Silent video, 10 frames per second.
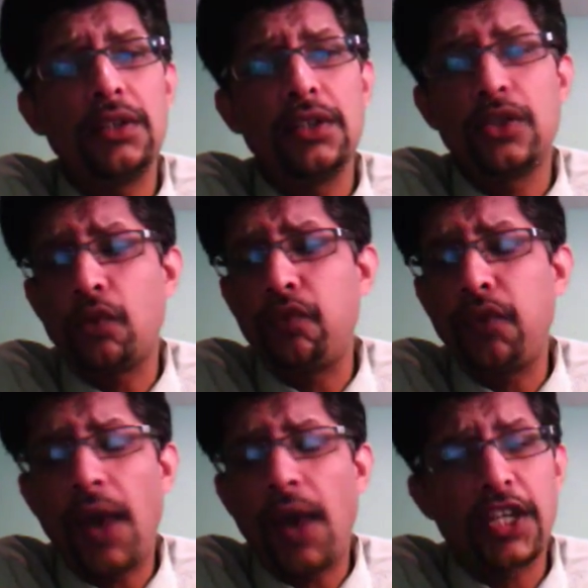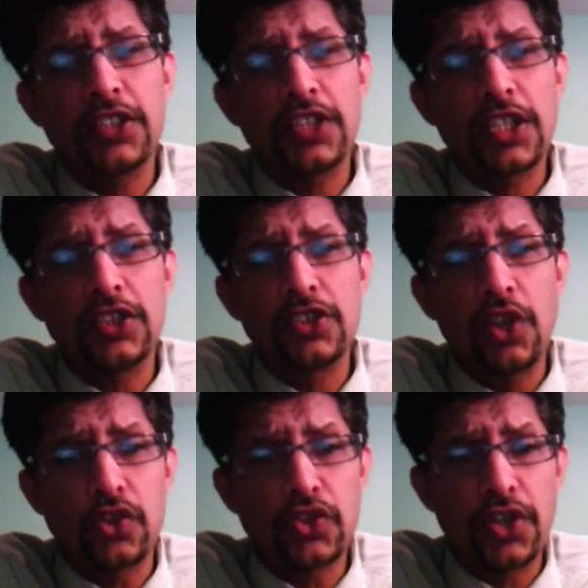took 5 wickets against
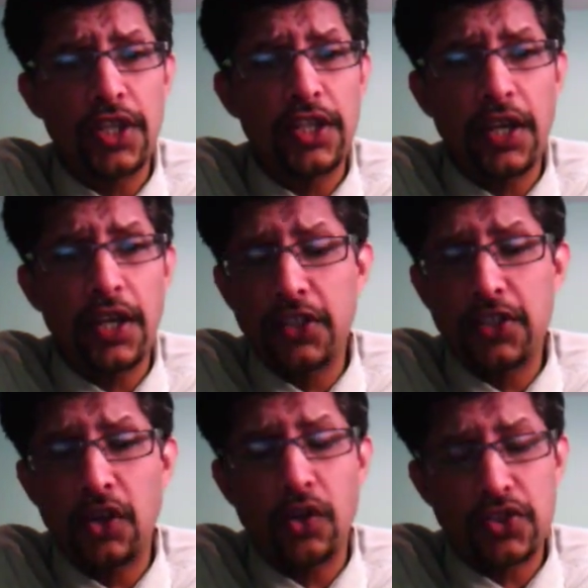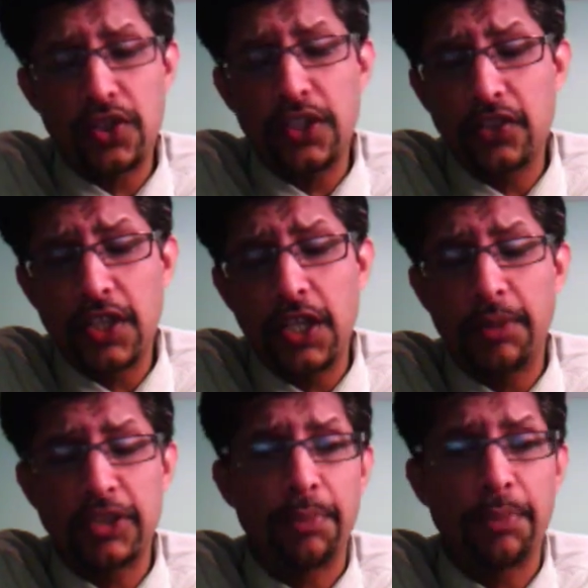the Australian
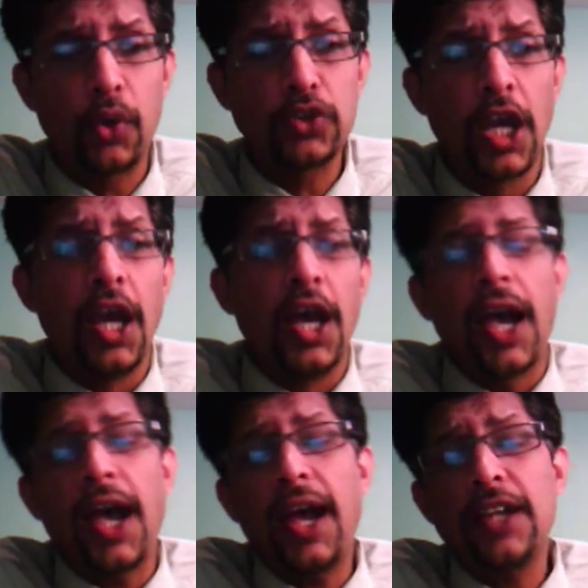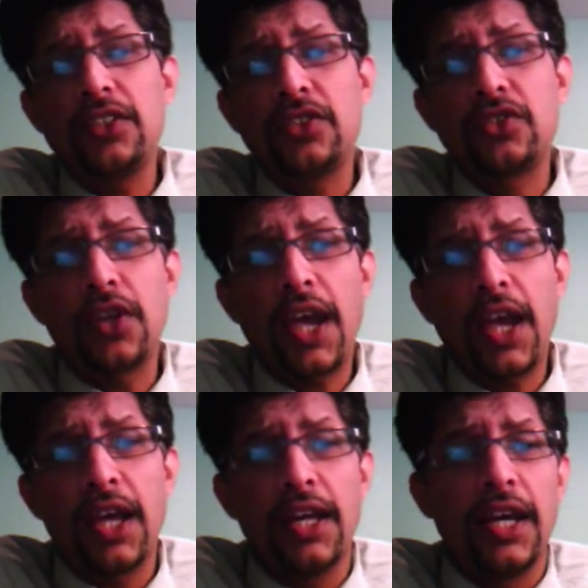team, I suppose. And
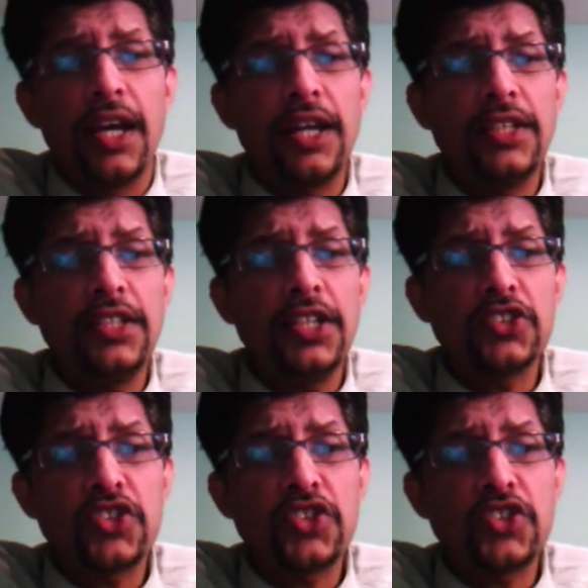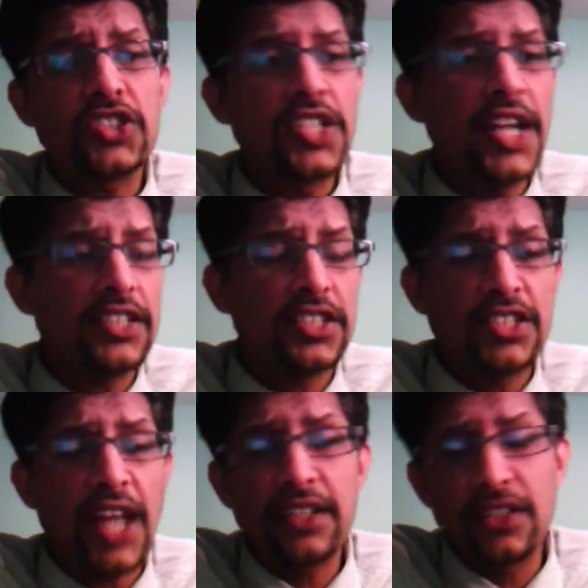today he has
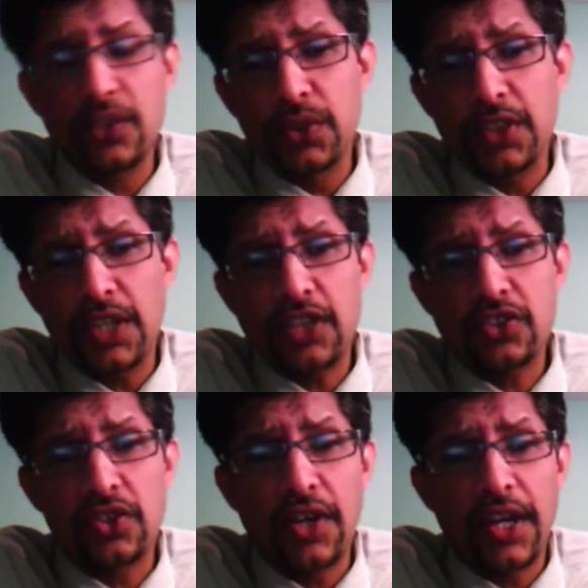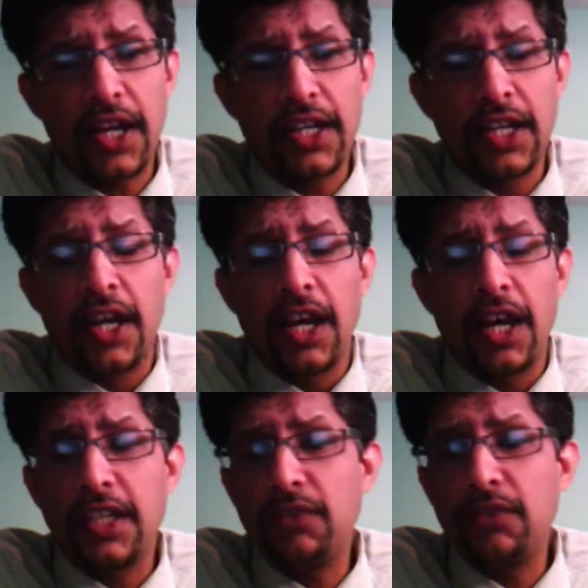translated that into international cricket.
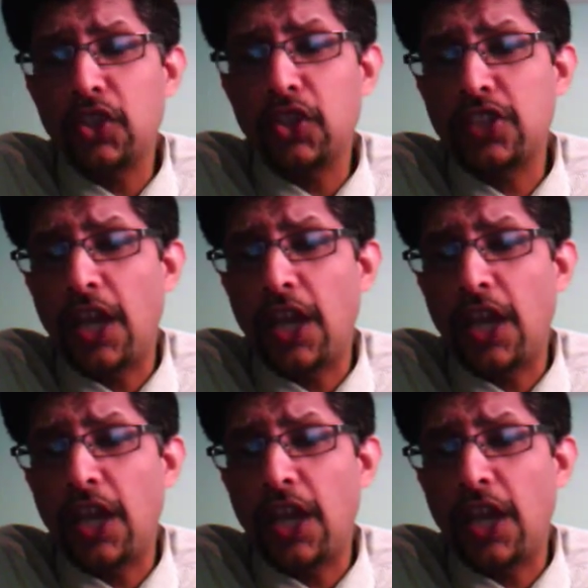He was